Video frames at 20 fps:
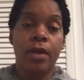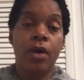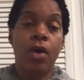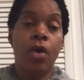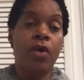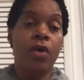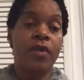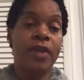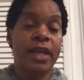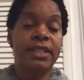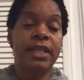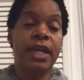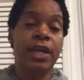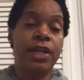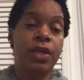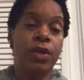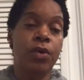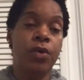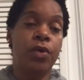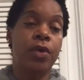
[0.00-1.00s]
Or they tell
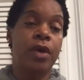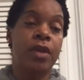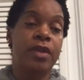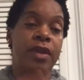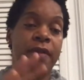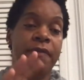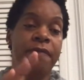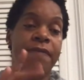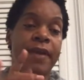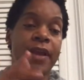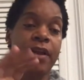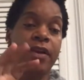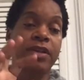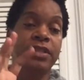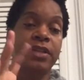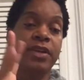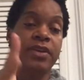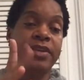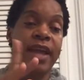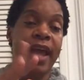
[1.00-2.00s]
you their fingers
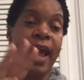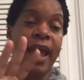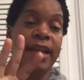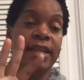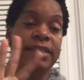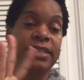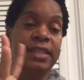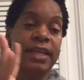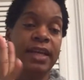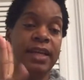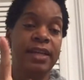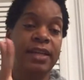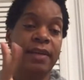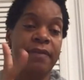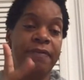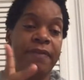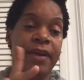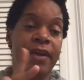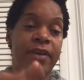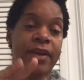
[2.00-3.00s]
are dancing, the
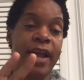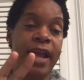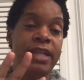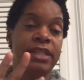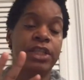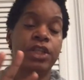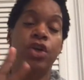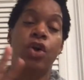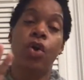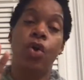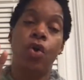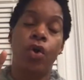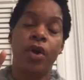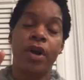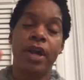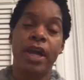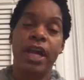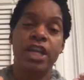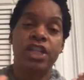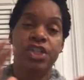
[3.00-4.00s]
finger dancing,
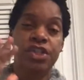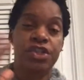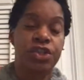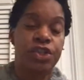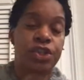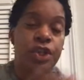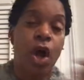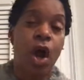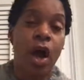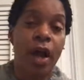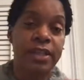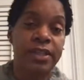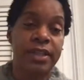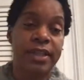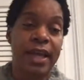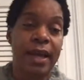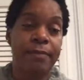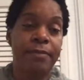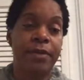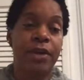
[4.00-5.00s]
or in just talking to
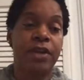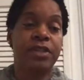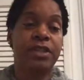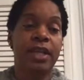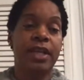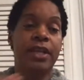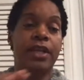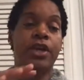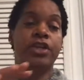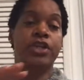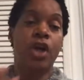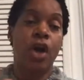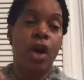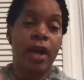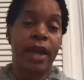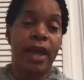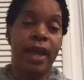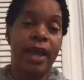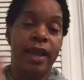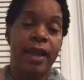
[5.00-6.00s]
them, they're sitting there
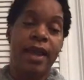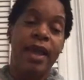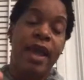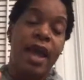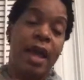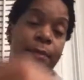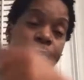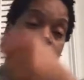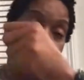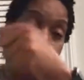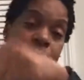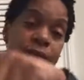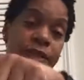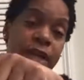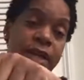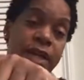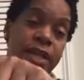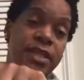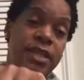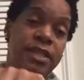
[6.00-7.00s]
talking. I'm going to
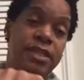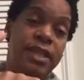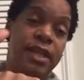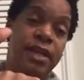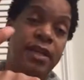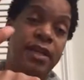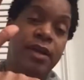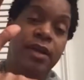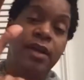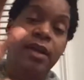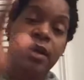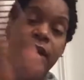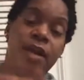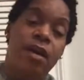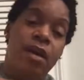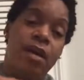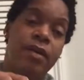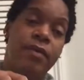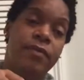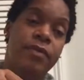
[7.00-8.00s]
pretend this is the
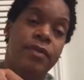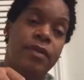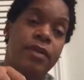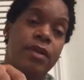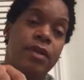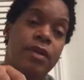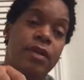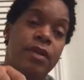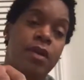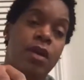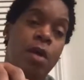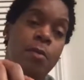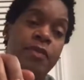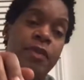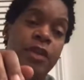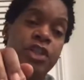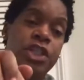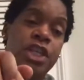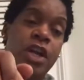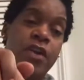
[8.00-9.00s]
arm of the
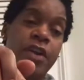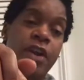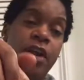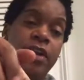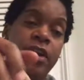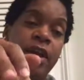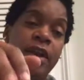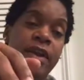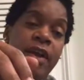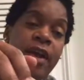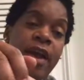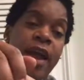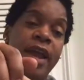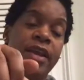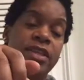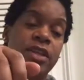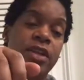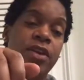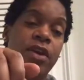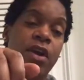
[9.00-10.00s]
chair, and their hand
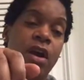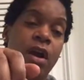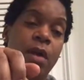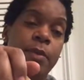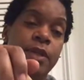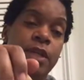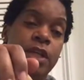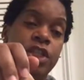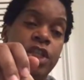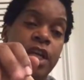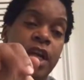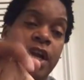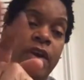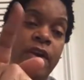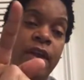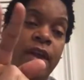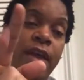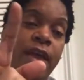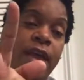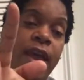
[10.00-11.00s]
is on the arm of the
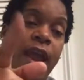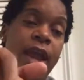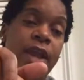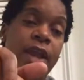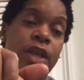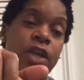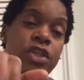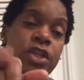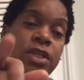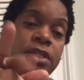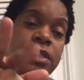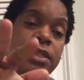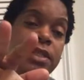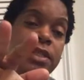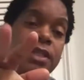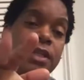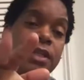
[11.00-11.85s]
chair, and they're